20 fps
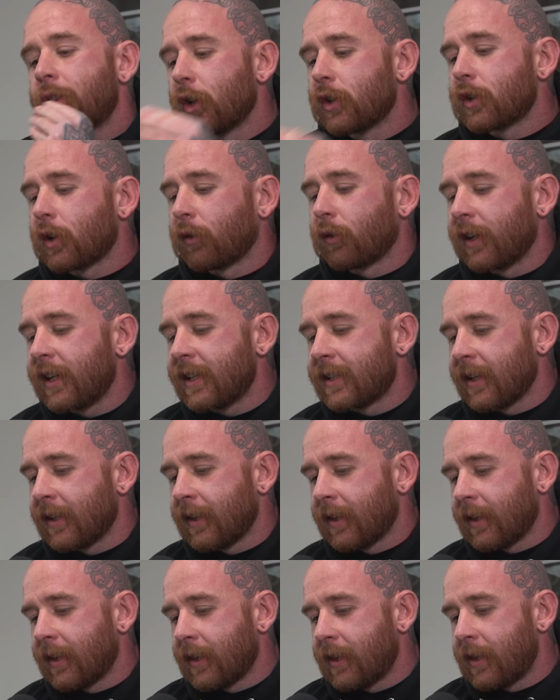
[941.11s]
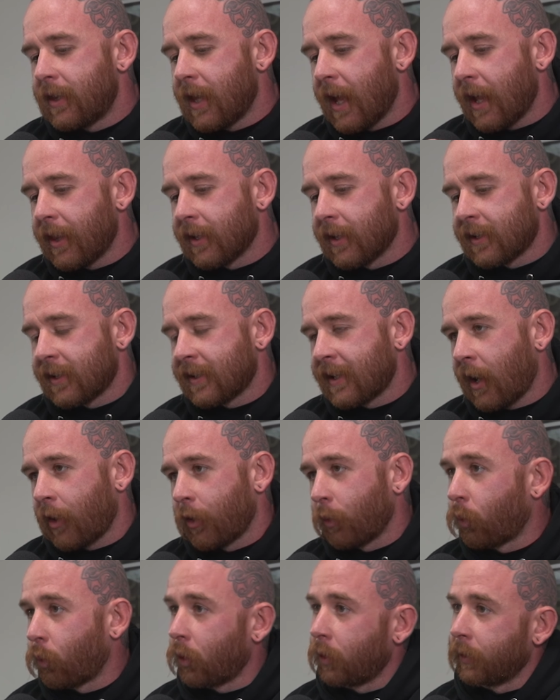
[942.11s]
There's a reason that this is how
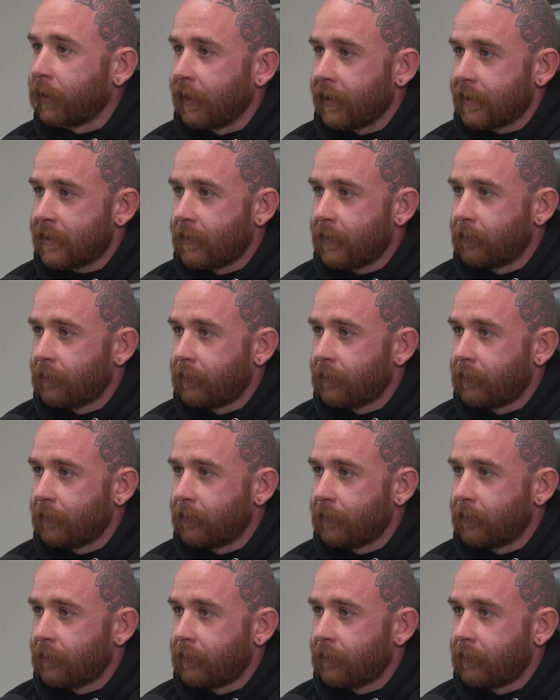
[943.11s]
the world is.